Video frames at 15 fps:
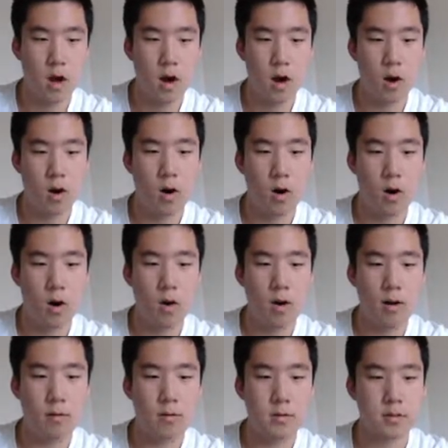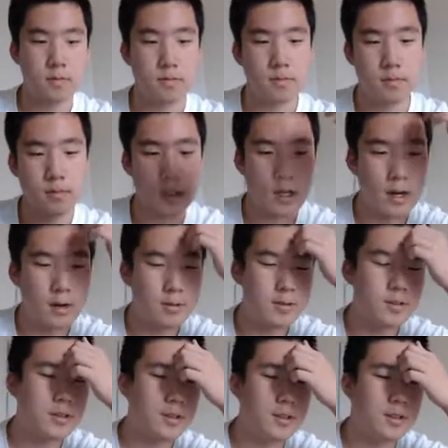Oh, I was
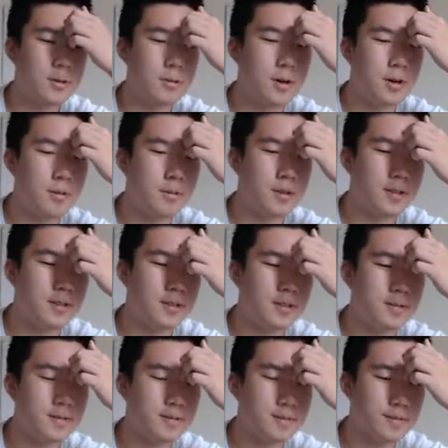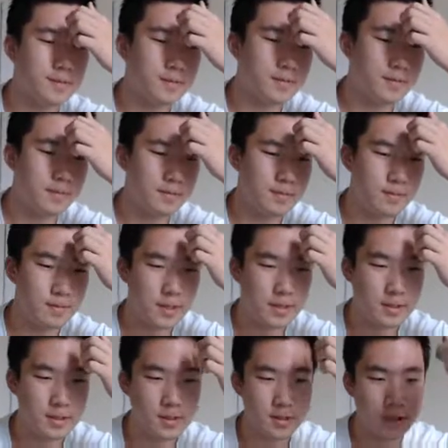looking at the wrong one. My
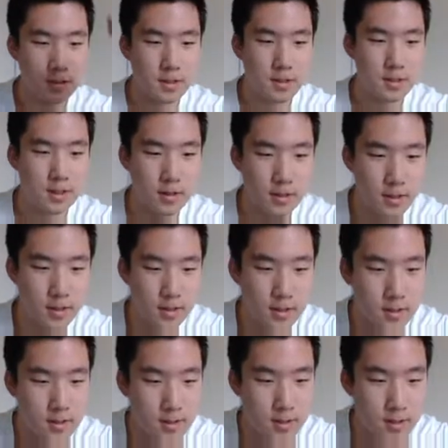goodness. Okay, sorry guys.